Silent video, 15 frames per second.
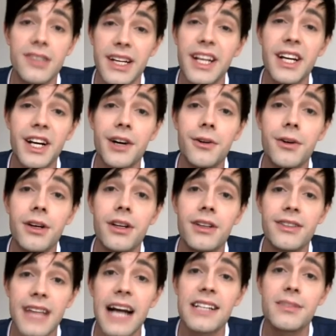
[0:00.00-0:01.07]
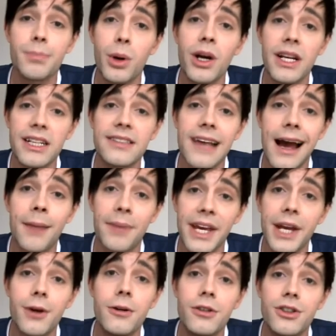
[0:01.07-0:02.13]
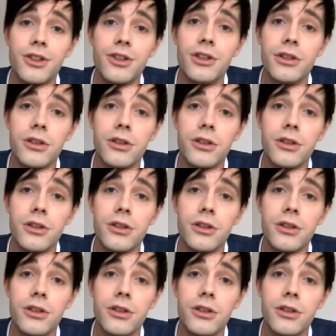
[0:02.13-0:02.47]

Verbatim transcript: So, you know, that's pretty damn huge.